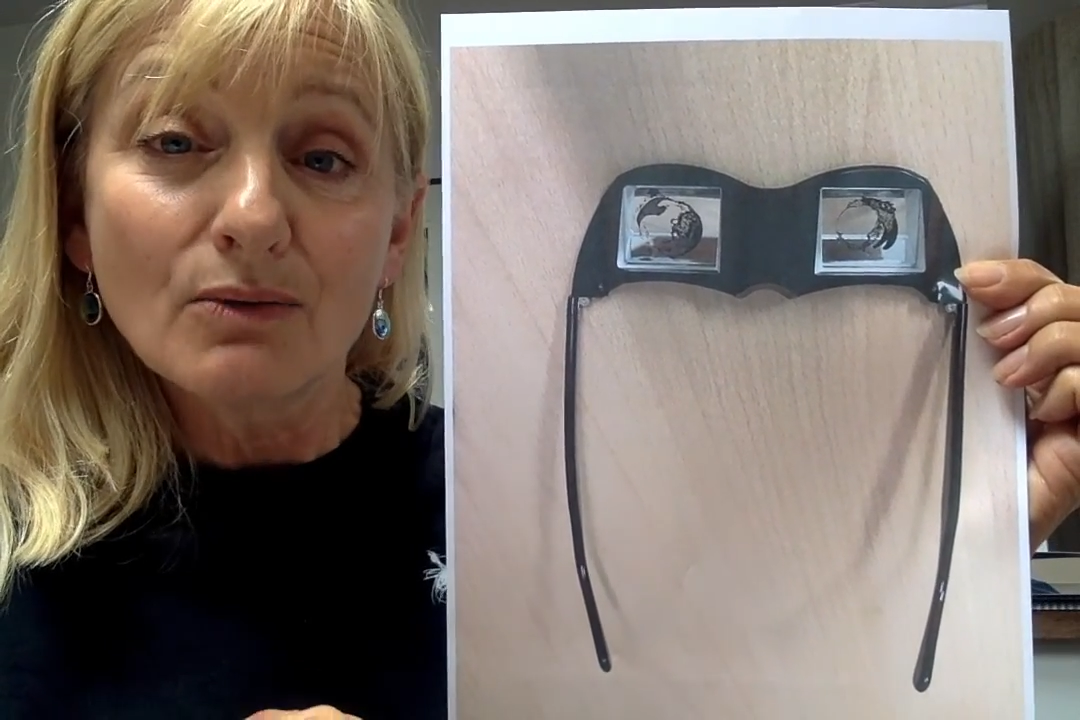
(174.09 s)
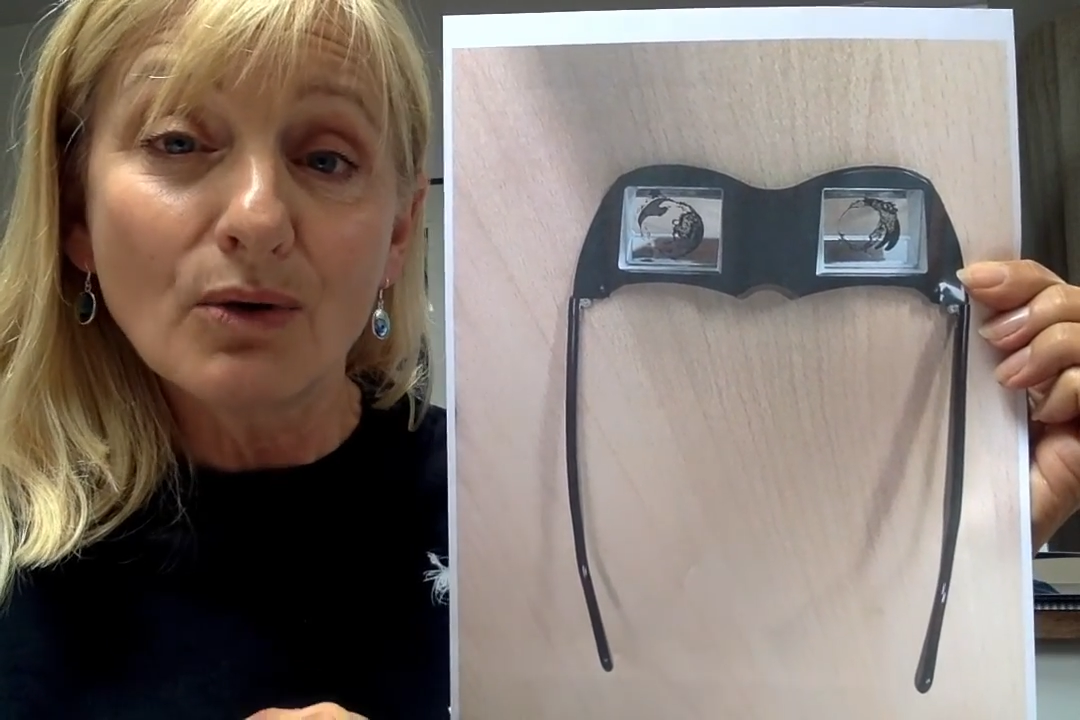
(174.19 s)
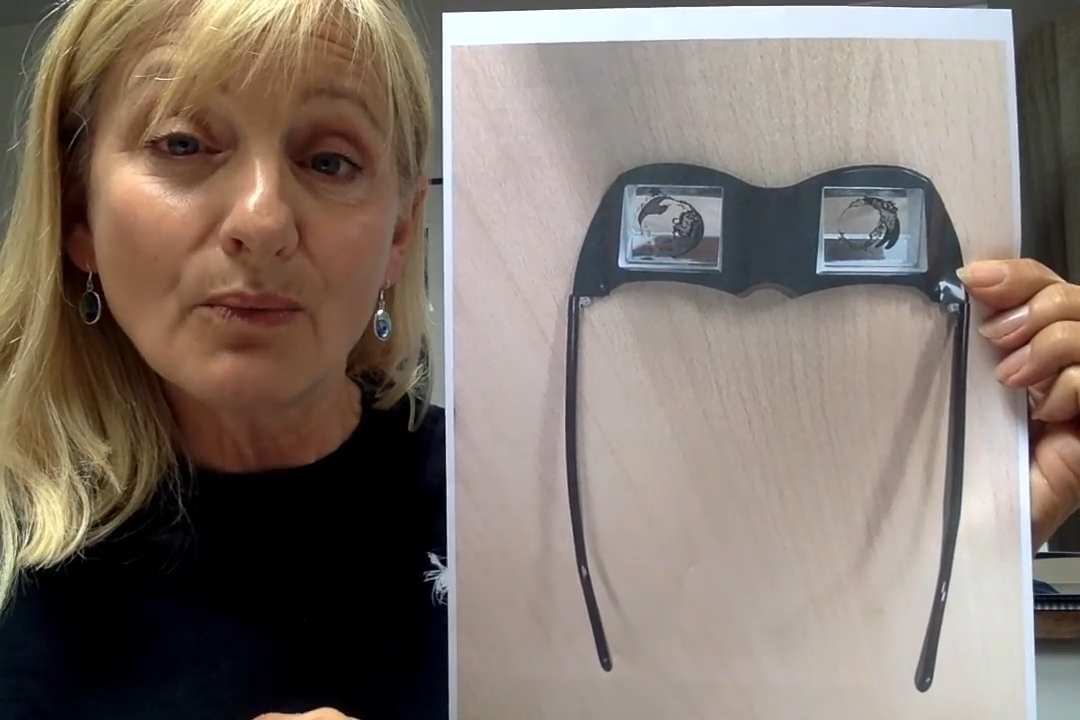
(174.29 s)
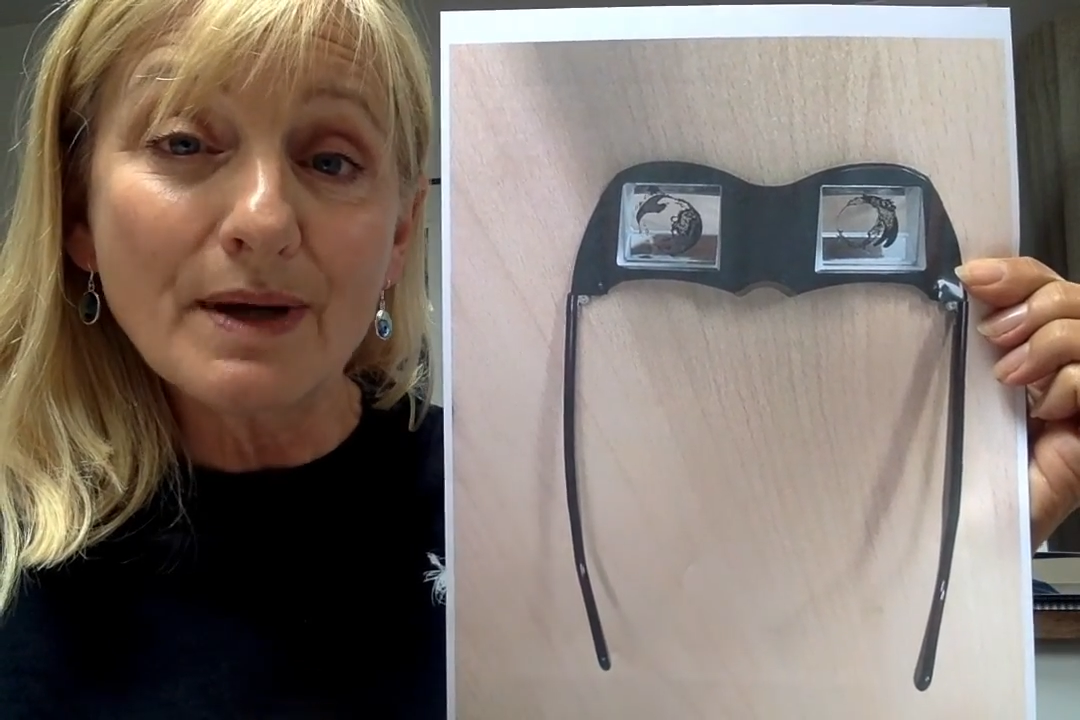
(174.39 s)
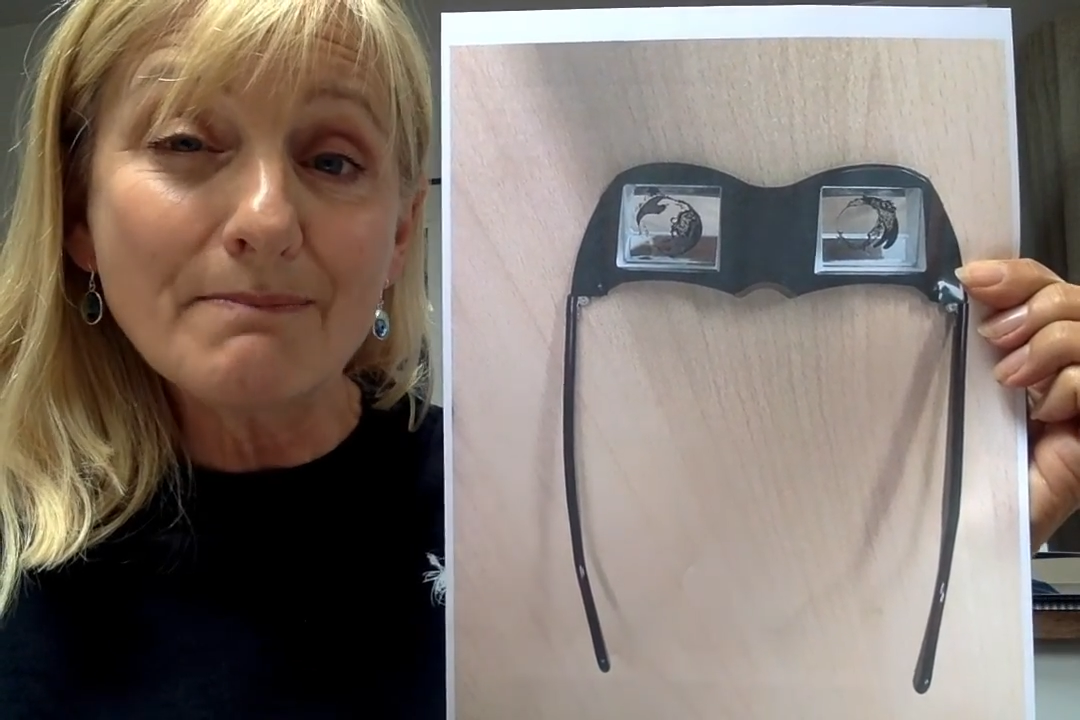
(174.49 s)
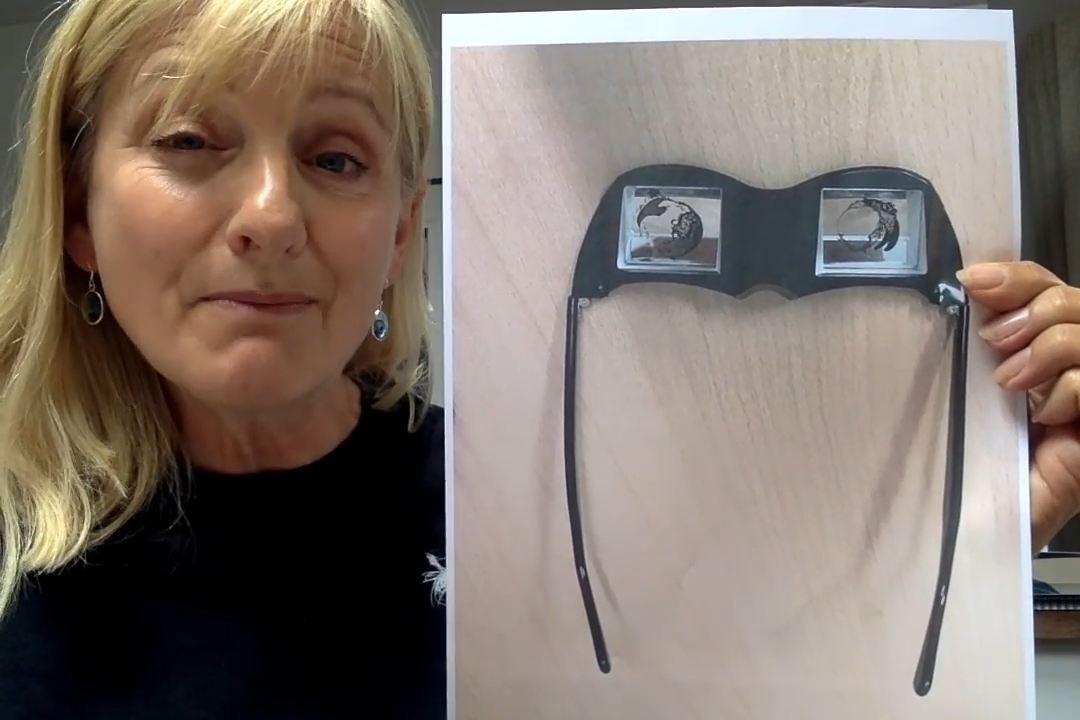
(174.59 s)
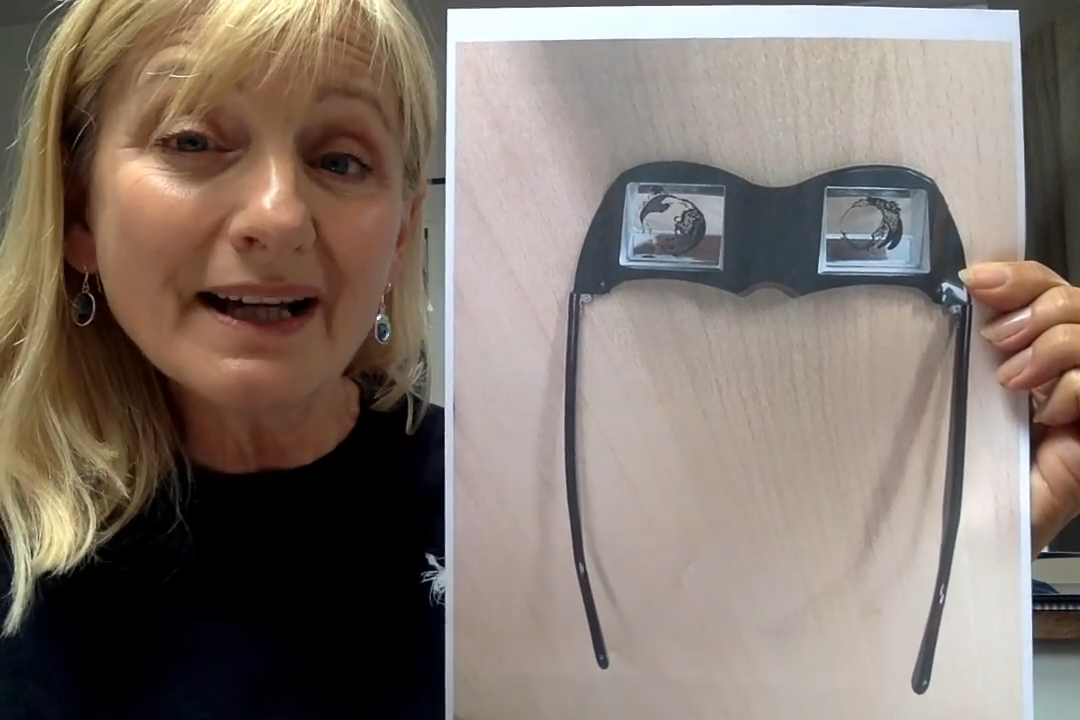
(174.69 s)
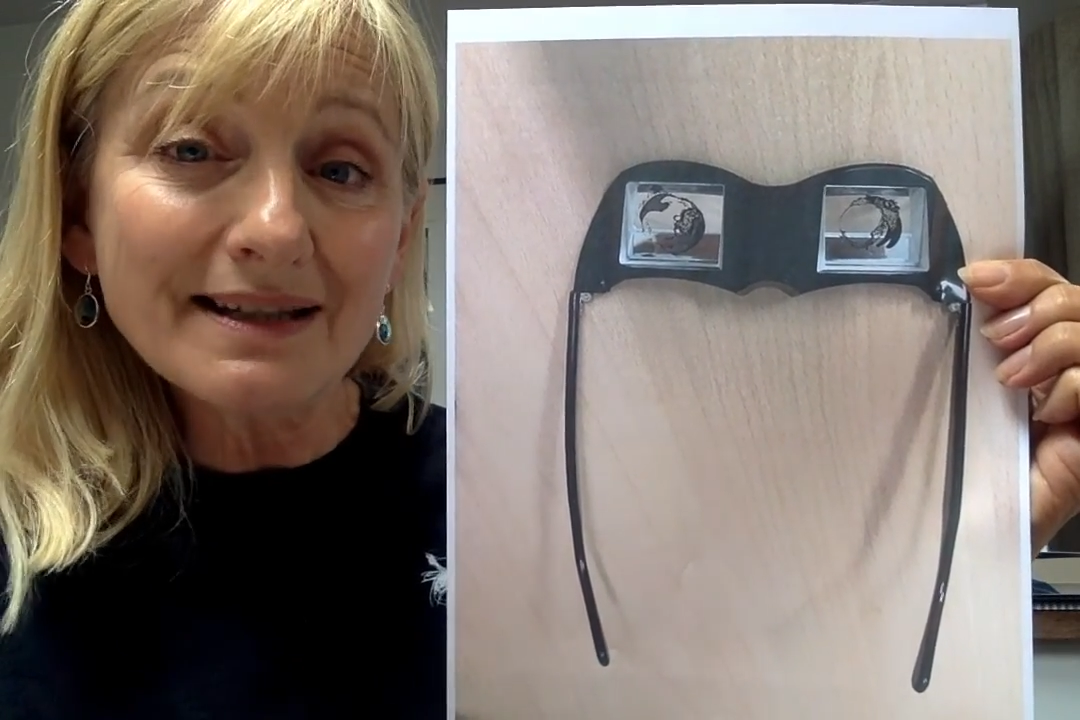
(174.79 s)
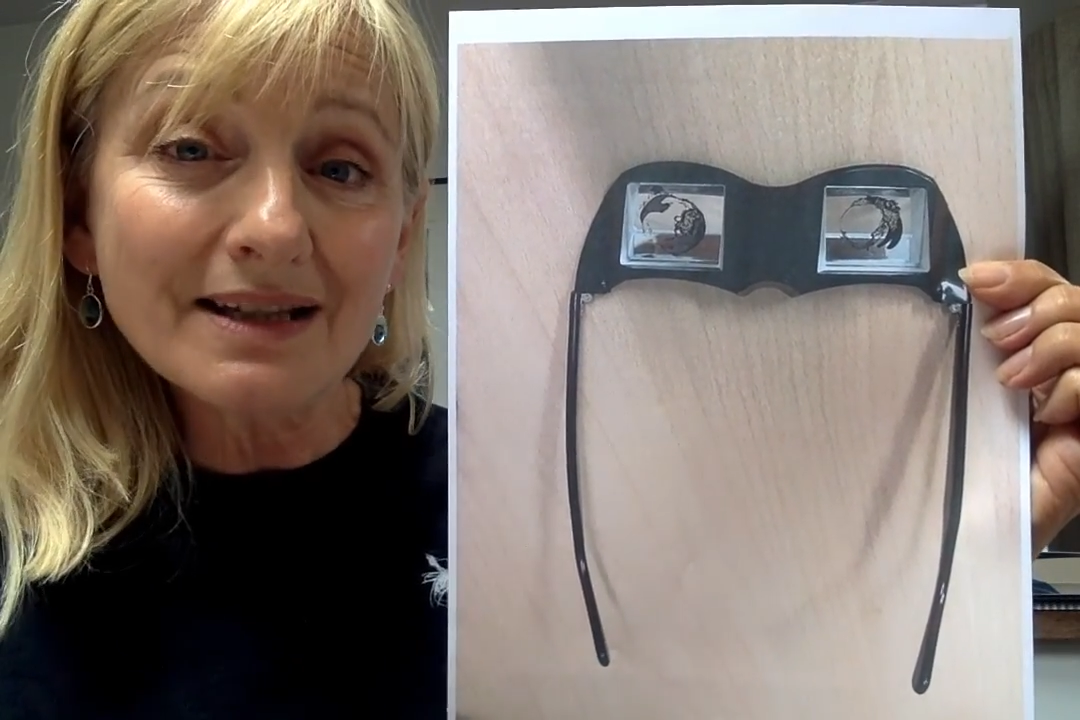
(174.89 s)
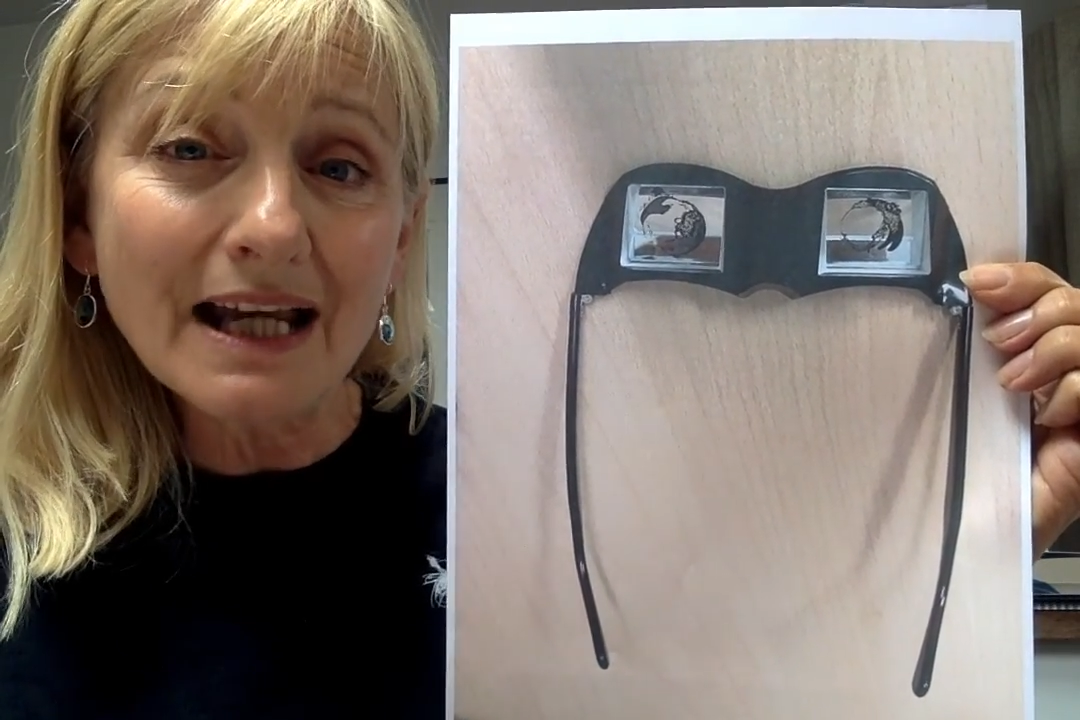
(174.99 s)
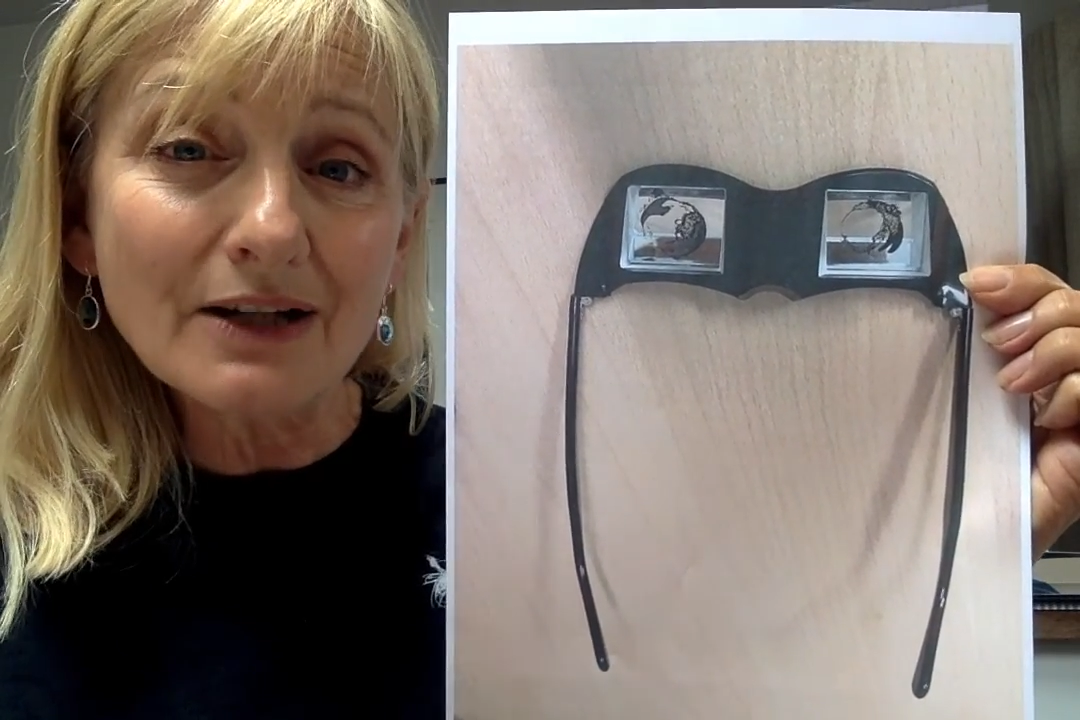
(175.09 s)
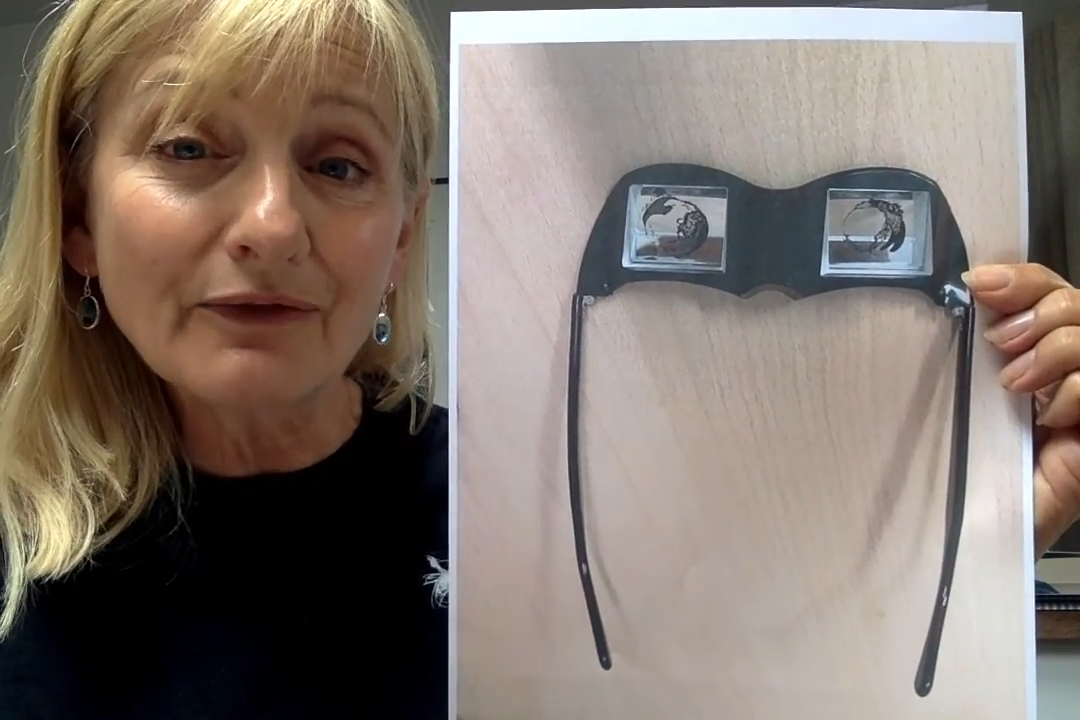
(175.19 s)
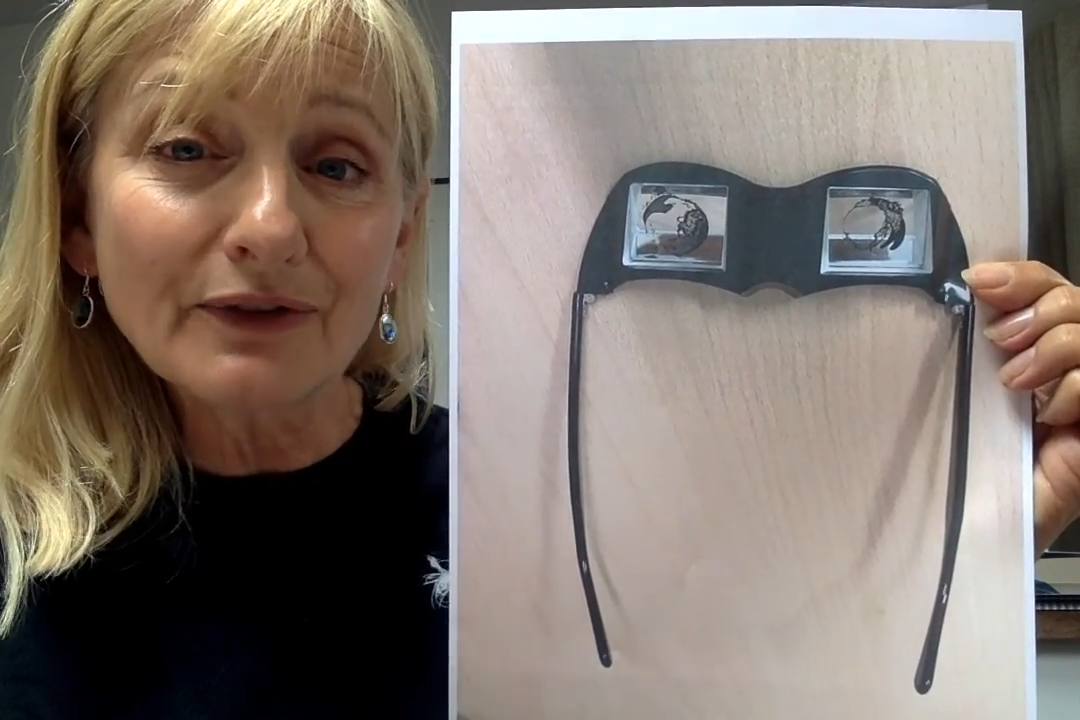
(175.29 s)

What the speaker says: what we might take